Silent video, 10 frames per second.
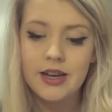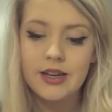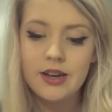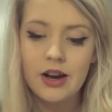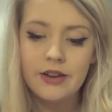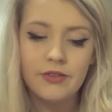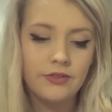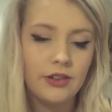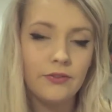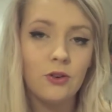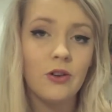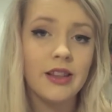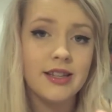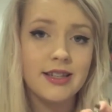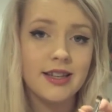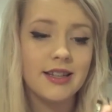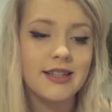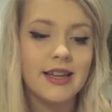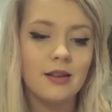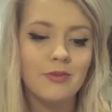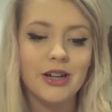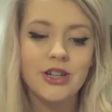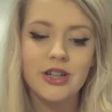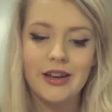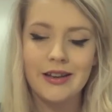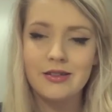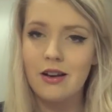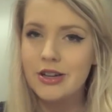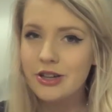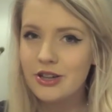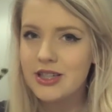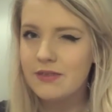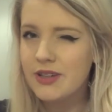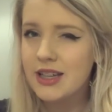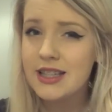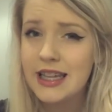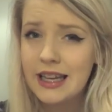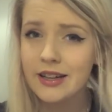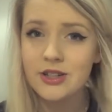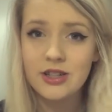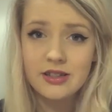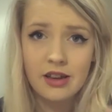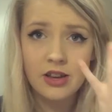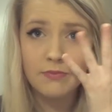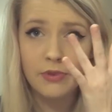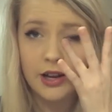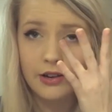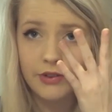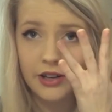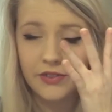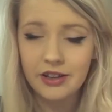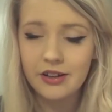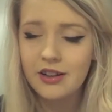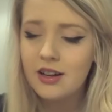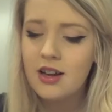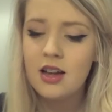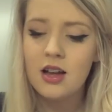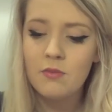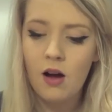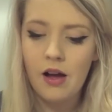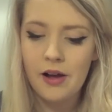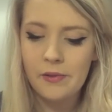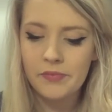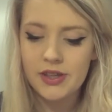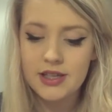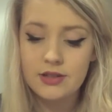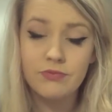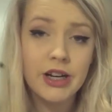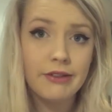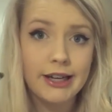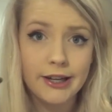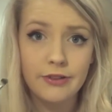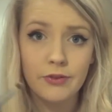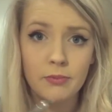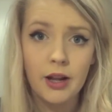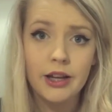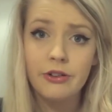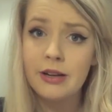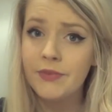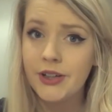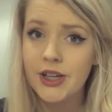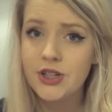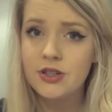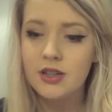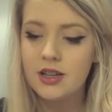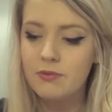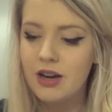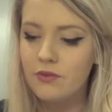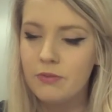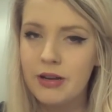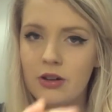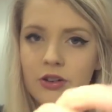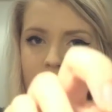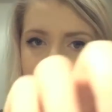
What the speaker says: 954, and this is the concealer brush, and I don't use this for concealer just because I use my ring finger, but this is really good for applying cream foundations, because when I've got a bit longer